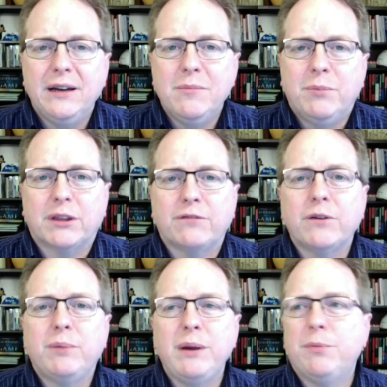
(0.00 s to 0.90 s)
But the
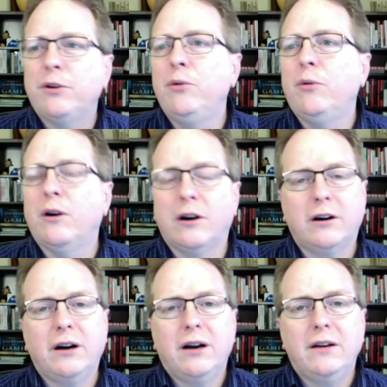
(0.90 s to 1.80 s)
people who
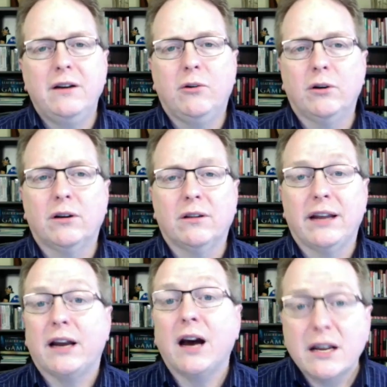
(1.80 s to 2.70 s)
are
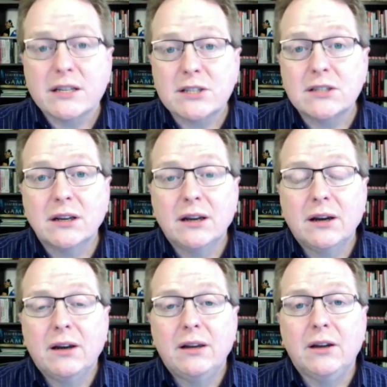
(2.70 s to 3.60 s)
like us,
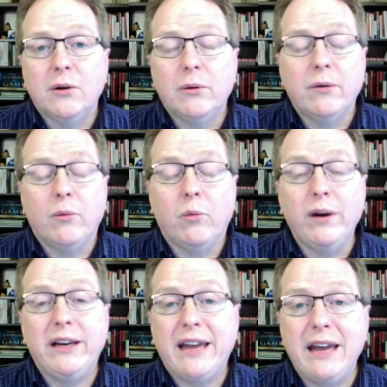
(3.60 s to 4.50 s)

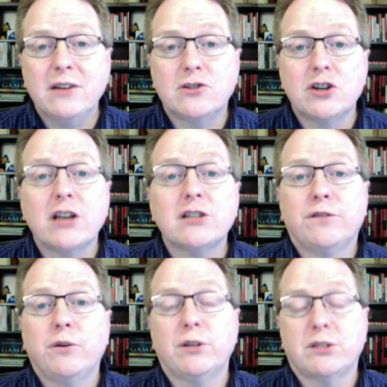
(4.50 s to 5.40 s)
we can't just
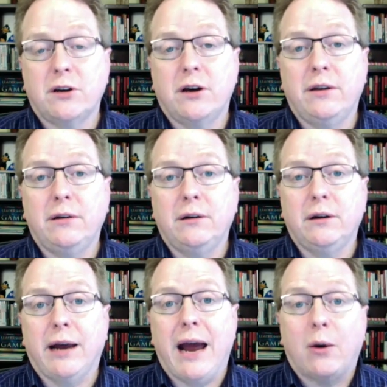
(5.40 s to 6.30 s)
focus on
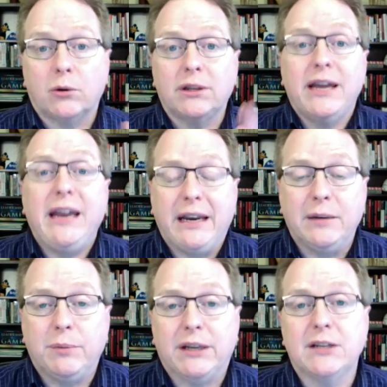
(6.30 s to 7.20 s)
our lane,
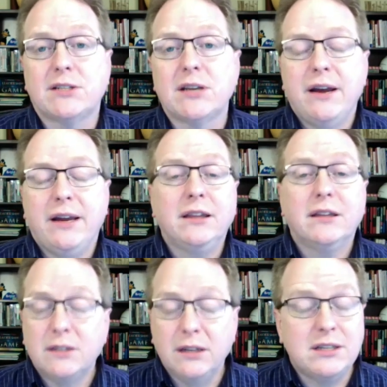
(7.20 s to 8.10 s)
because in
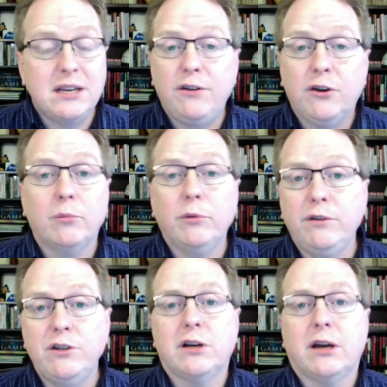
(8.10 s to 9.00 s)
TV or the
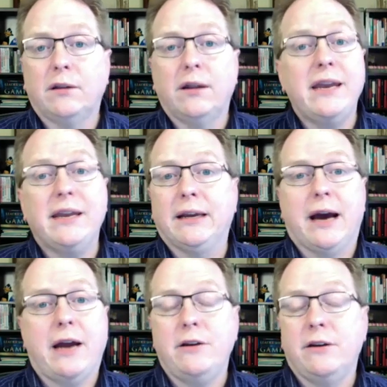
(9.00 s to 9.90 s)
movies, you got a lighting
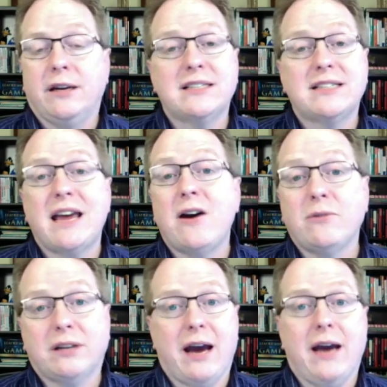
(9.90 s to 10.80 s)
guy, you got a sound
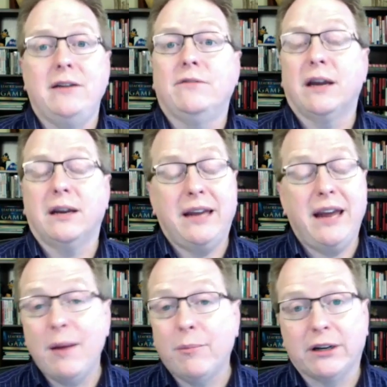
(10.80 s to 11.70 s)
guy, you've got a
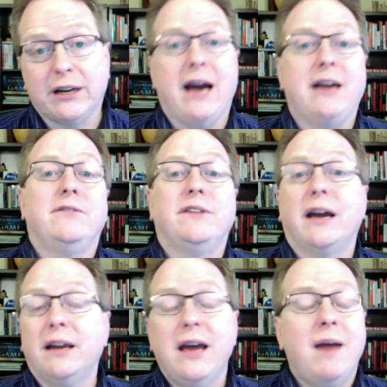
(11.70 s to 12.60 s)
camera
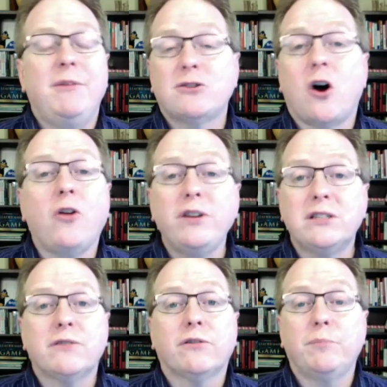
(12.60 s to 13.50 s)
guy, there's all these
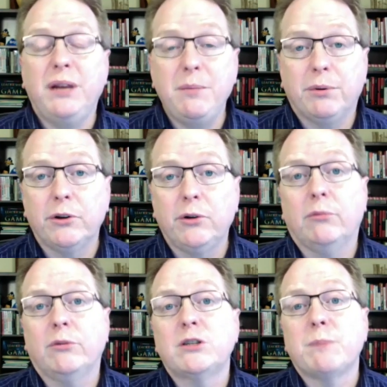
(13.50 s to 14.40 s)
different people who are
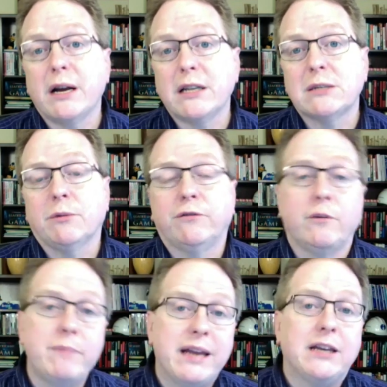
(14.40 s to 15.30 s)
responsible for
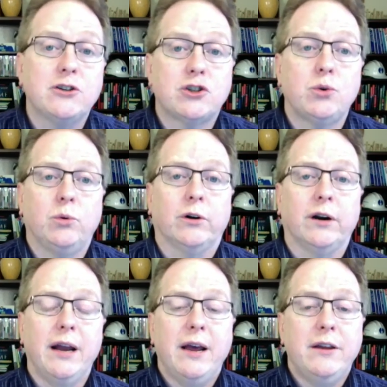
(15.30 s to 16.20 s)
making sure.
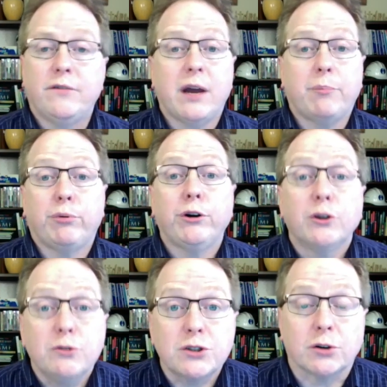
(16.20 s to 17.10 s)
You've got a
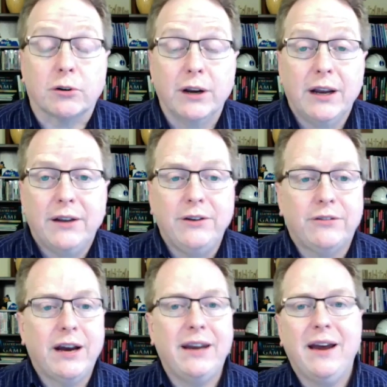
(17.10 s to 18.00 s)
producer, you've
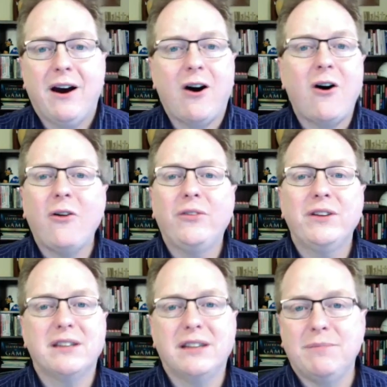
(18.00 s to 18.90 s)
got all
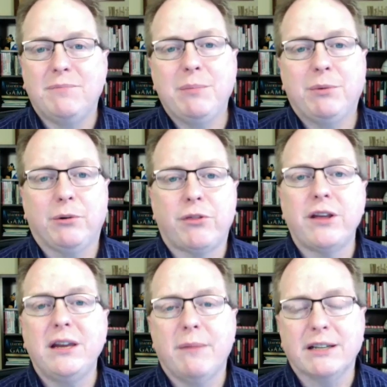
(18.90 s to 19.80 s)
the people who are
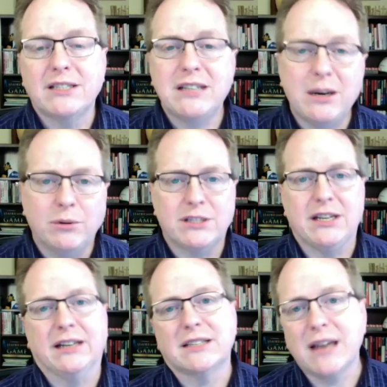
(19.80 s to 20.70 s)
thinking about
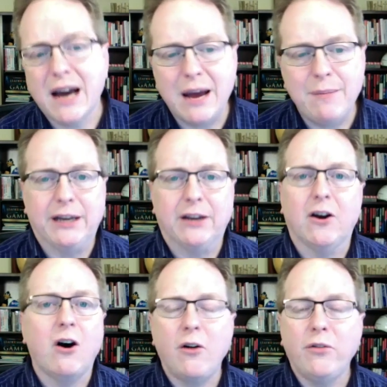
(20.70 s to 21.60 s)
sequencing and timing and
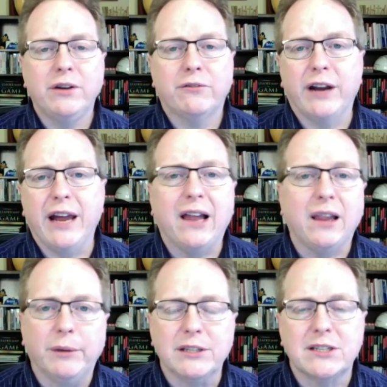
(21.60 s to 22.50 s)
all the different
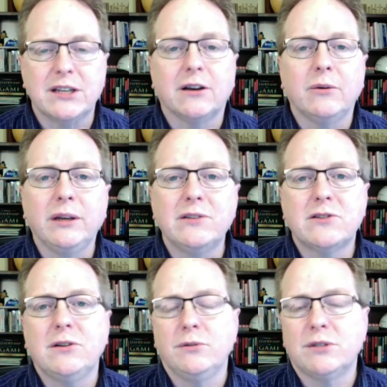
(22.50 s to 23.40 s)
elements that go
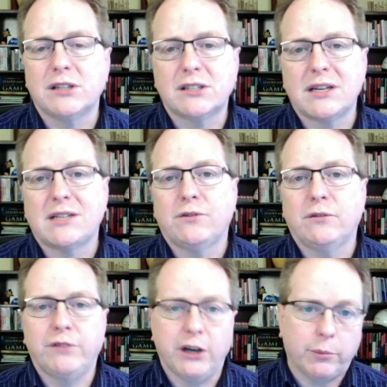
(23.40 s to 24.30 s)
into successful
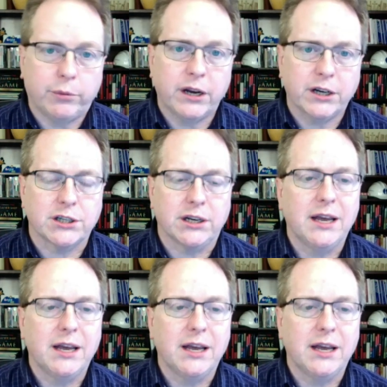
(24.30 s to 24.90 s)
video production.